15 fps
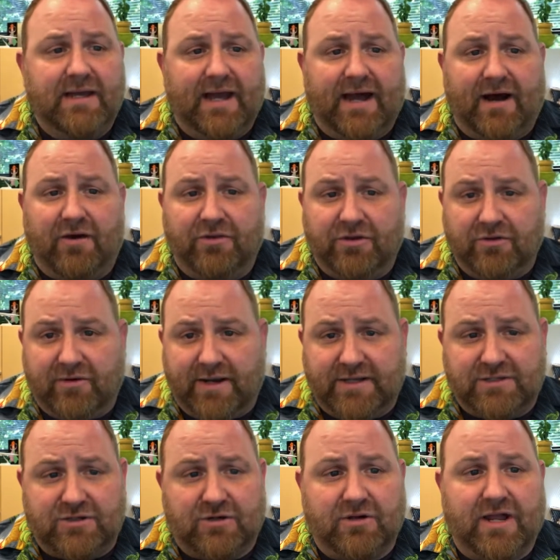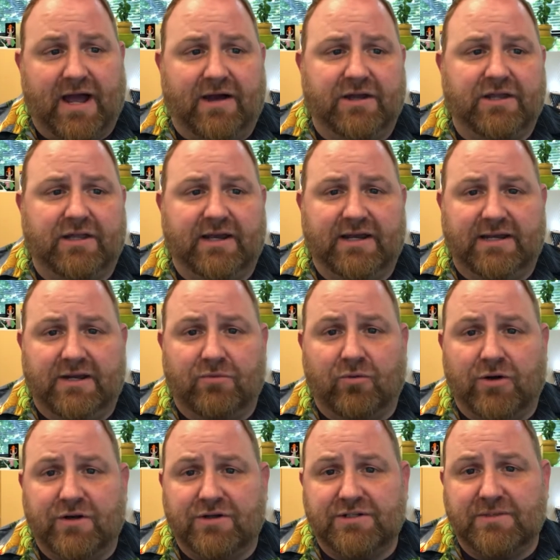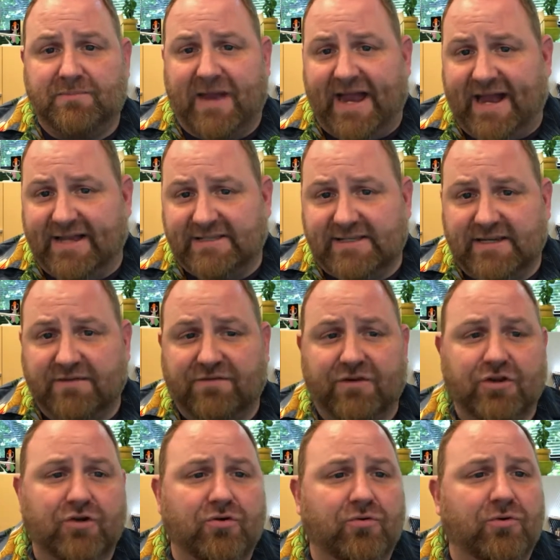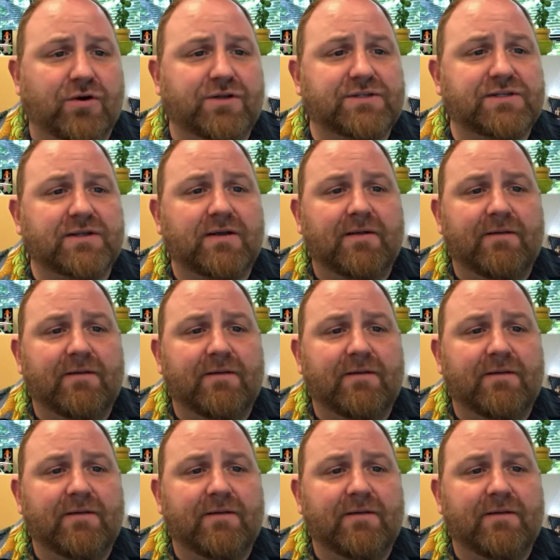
how the grades are calculated, what is the passing for the course.